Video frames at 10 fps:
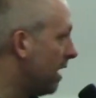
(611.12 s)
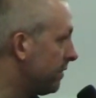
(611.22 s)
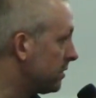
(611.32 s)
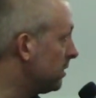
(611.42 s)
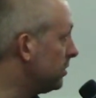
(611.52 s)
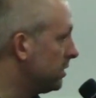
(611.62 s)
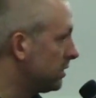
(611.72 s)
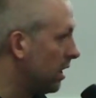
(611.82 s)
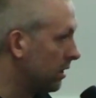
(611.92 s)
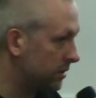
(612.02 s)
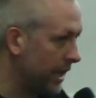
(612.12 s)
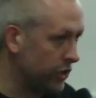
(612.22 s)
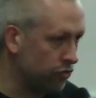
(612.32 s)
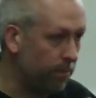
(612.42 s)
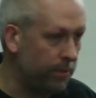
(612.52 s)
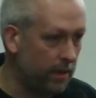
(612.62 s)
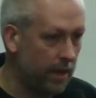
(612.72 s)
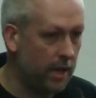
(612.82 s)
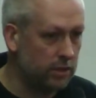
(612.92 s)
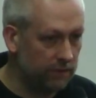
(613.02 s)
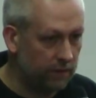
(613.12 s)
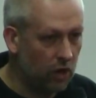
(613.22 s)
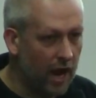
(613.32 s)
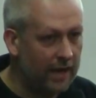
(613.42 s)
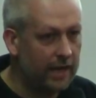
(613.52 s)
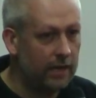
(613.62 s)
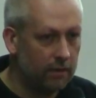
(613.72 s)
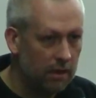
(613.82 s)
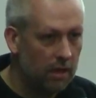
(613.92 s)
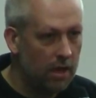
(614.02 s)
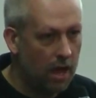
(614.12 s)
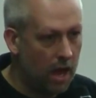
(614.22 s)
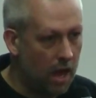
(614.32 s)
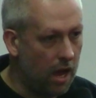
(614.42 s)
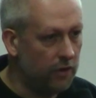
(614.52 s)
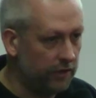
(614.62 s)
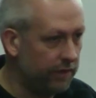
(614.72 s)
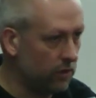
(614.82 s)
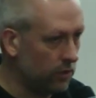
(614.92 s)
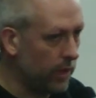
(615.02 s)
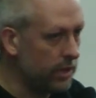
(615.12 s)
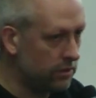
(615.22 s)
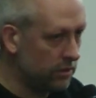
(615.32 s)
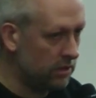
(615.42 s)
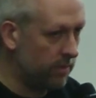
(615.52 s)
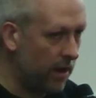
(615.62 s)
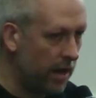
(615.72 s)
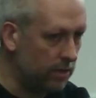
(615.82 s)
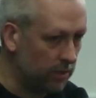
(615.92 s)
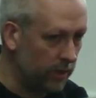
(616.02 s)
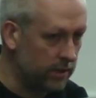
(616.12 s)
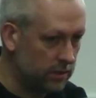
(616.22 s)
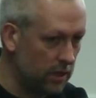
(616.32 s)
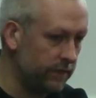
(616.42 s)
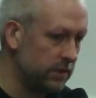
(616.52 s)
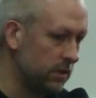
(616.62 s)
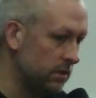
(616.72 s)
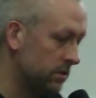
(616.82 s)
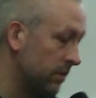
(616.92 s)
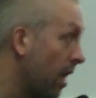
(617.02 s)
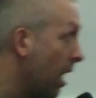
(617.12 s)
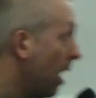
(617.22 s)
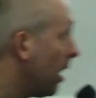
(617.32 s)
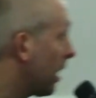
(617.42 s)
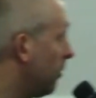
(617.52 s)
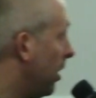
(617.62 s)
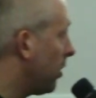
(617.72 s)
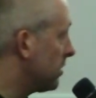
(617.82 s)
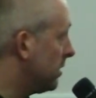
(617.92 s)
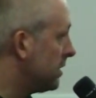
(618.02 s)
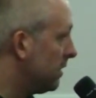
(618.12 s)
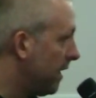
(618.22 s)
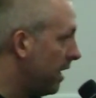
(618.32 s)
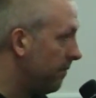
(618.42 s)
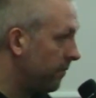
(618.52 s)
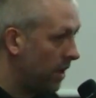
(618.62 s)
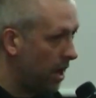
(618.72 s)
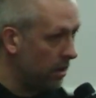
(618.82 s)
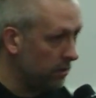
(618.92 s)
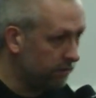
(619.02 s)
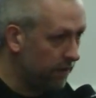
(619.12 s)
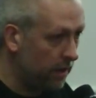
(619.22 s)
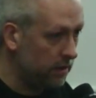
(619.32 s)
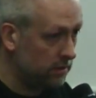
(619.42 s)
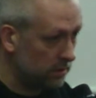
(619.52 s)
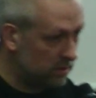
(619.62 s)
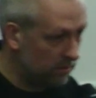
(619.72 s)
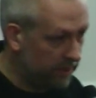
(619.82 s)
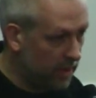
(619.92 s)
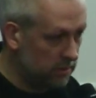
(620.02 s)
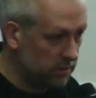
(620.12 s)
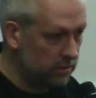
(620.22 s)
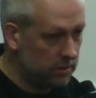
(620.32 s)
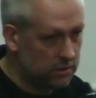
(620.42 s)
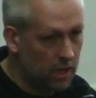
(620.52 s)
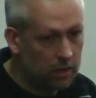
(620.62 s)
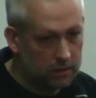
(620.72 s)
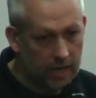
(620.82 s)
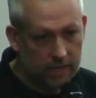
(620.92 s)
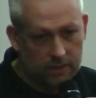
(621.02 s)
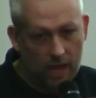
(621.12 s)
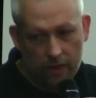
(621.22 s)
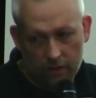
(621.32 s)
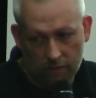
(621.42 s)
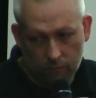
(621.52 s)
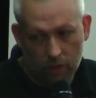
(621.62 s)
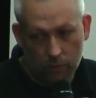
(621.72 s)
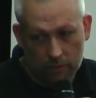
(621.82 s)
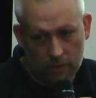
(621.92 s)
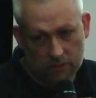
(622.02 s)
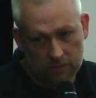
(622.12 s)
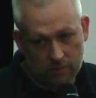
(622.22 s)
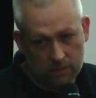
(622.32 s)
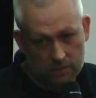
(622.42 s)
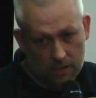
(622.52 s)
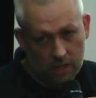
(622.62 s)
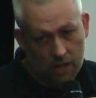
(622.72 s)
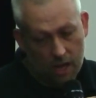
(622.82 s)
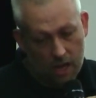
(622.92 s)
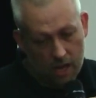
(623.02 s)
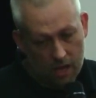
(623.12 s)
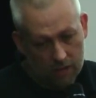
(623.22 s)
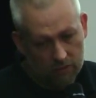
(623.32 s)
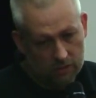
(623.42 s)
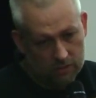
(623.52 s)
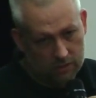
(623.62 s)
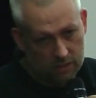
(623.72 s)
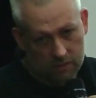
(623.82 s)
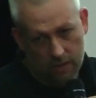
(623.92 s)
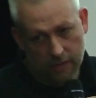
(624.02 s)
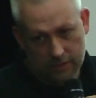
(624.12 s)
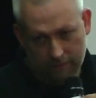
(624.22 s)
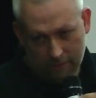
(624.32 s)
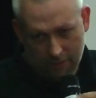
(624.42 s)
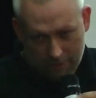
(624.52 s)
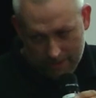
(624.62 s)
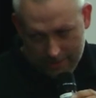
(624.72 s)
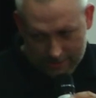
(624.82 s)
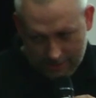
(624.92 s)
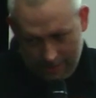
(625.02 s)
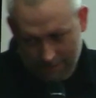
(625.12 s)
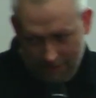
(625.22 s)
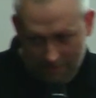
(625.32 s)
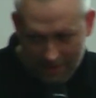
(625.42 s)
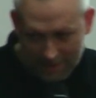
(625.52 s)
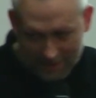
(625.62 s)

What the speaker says: have a solutions architect drop in there. So if you've got any difficult questions about AWS services, come along to this event. You'll find some of our solutions architects there that have worked with customers across the UK, several of whom I can see in the room here